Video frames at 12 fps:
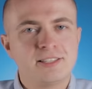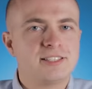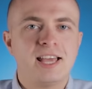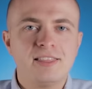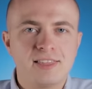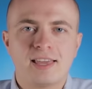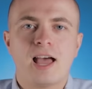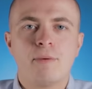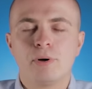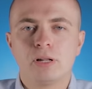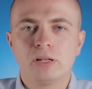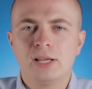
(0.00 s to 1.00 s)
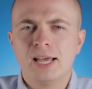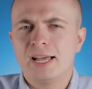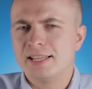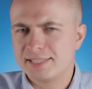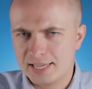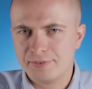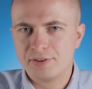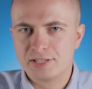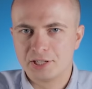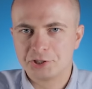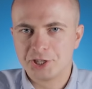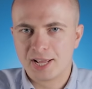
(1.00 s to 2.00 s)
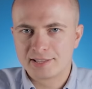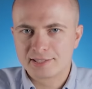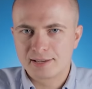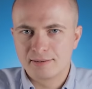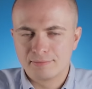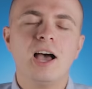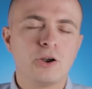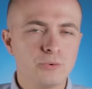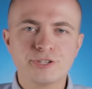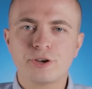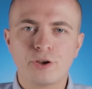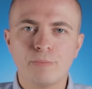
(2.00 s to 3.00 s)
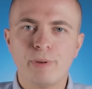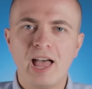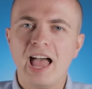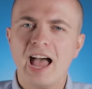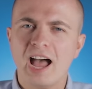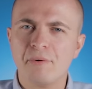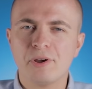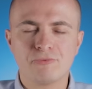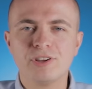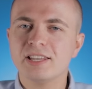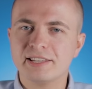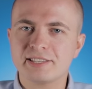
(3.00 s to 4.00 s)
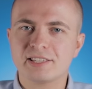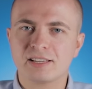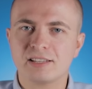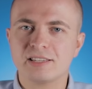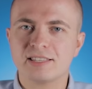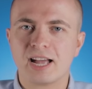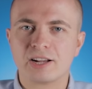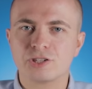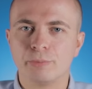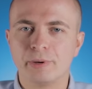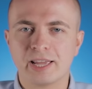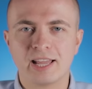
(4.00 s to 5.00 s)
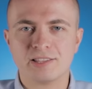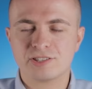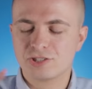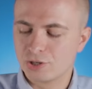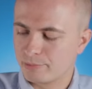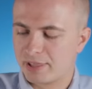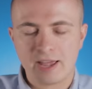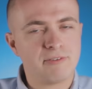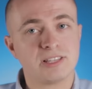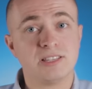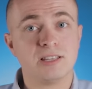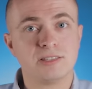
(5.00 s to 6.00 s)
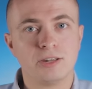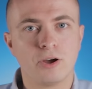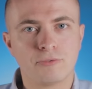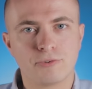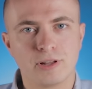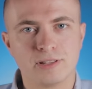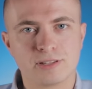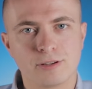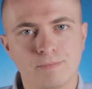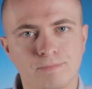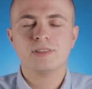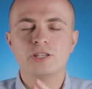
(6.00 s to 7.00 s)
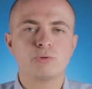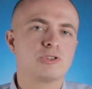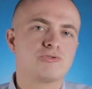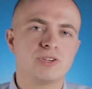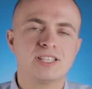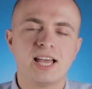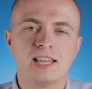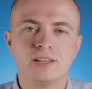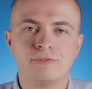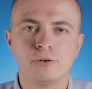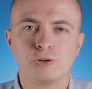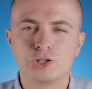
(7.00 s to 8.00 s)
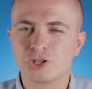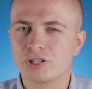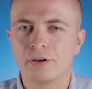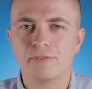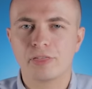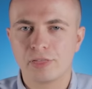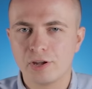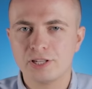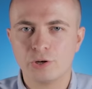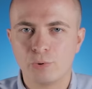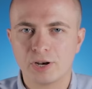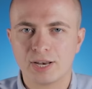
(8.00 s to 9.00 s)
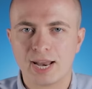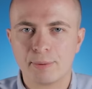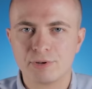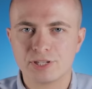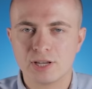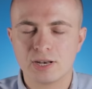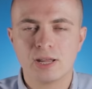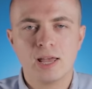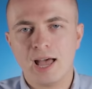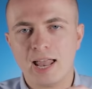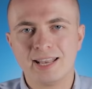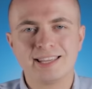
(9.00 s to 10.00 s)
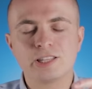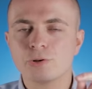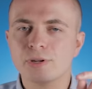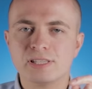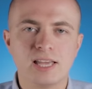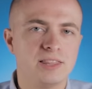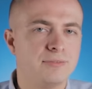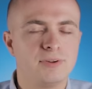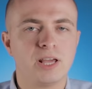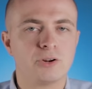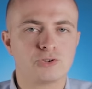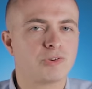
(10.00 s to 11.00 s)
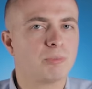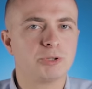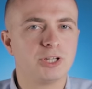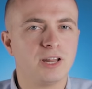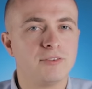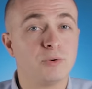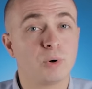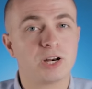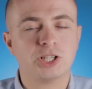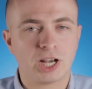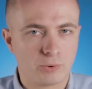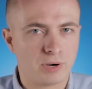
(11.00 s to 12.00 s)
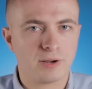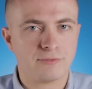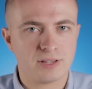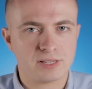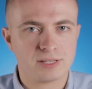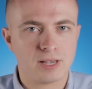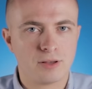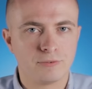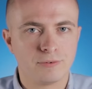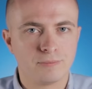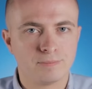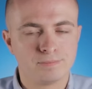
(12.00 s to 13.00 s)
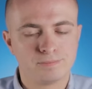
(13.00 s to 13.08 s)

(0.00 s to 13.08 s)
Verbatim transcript: to take the gamble and see if it's legit, and also compare how it realistically stacks up against some of their existing offerings. This one's retailing for just over 30 quid on Amazon. I'll link to it in the video description if you want to check one out for yourself.